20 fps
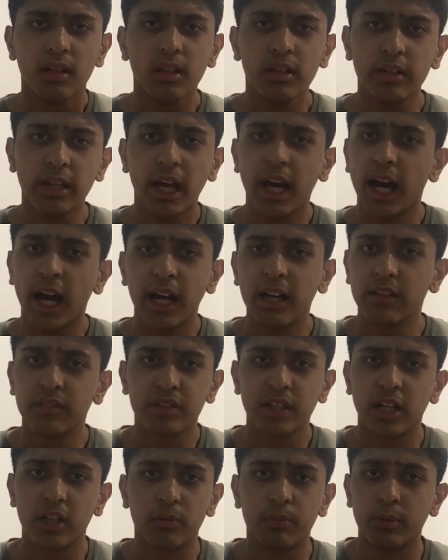yeah, Isle of
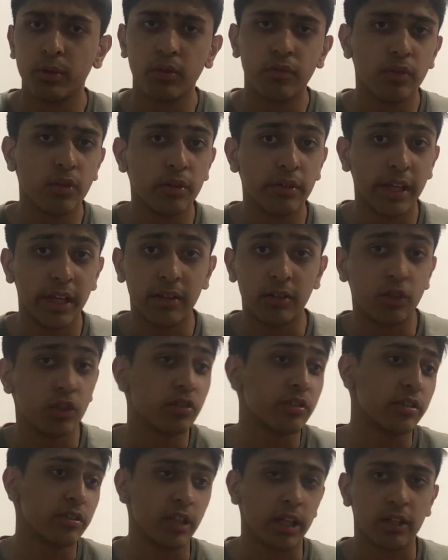Skye is beautiful. They
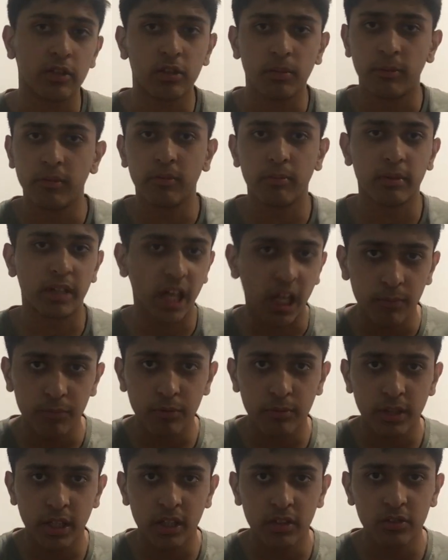just like some of them came
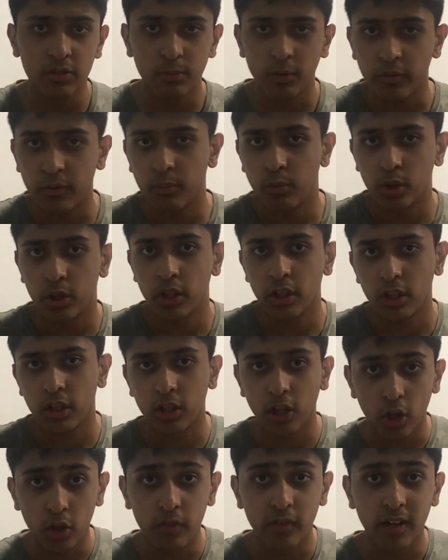from there, some of them were gonna
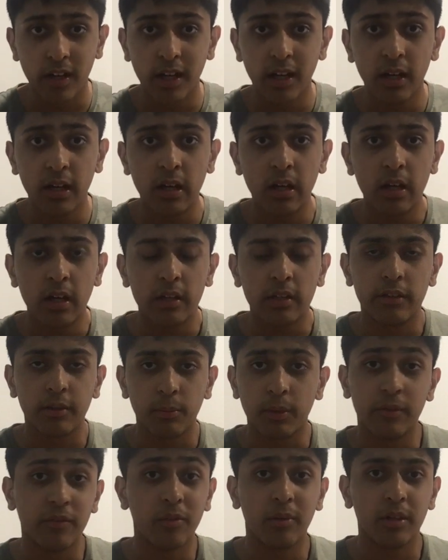go there, some
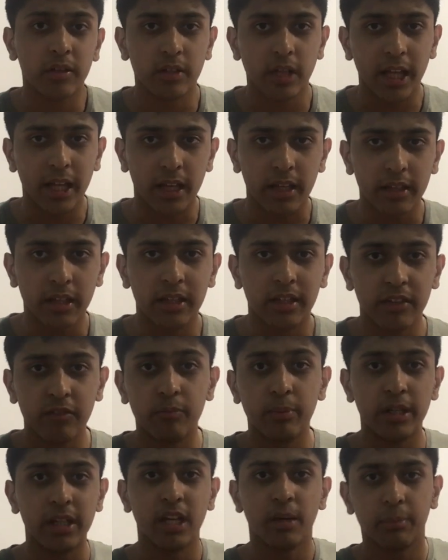of them and they've
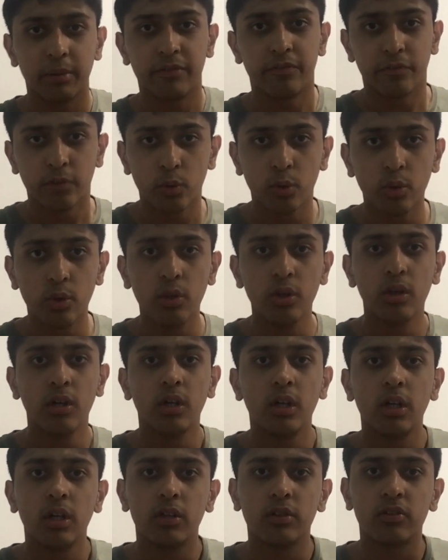been there before.
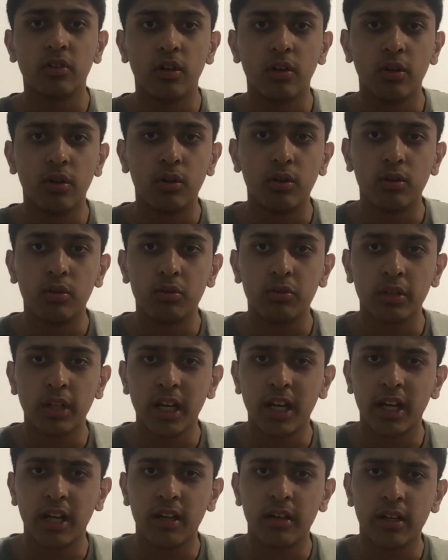So
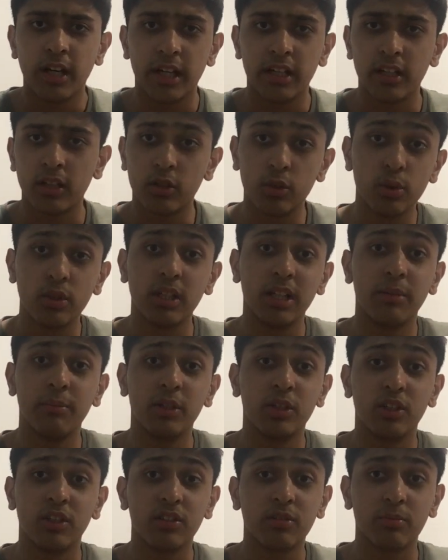yeah, and then Google
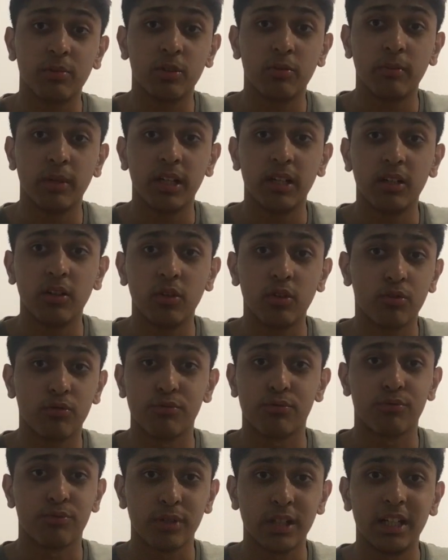Images just made it look
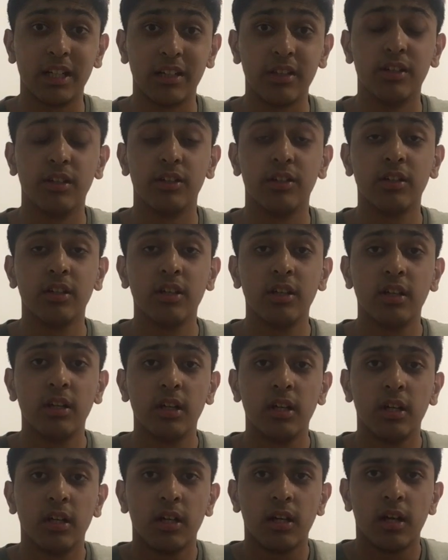really good.
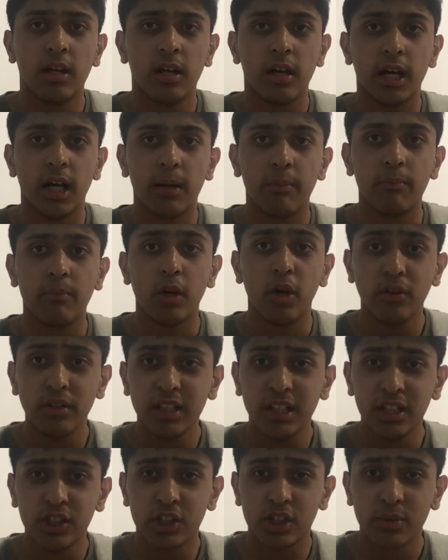
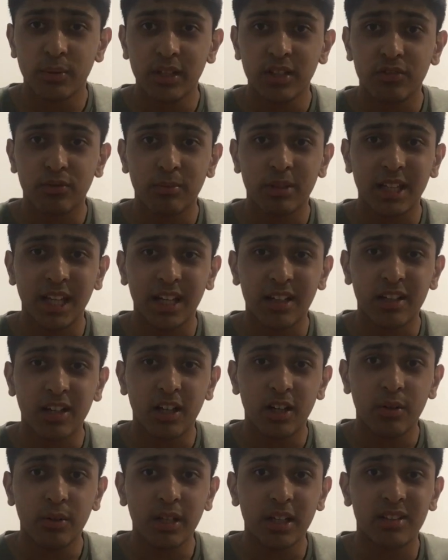Only issue is from
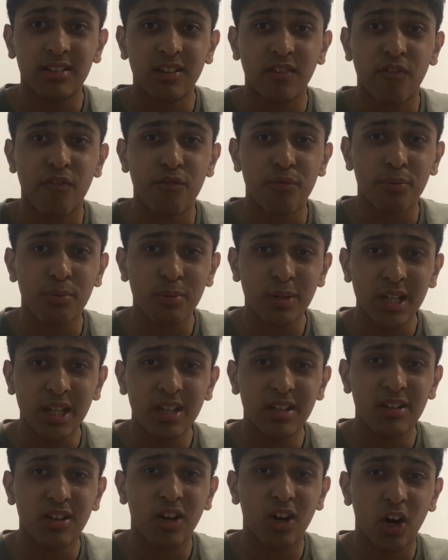Glencoe, it's a
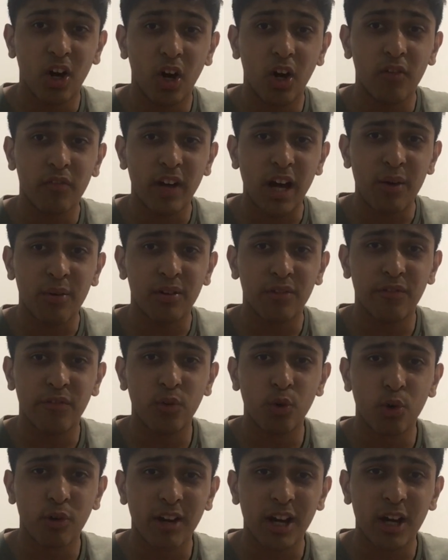3.5 hour to 4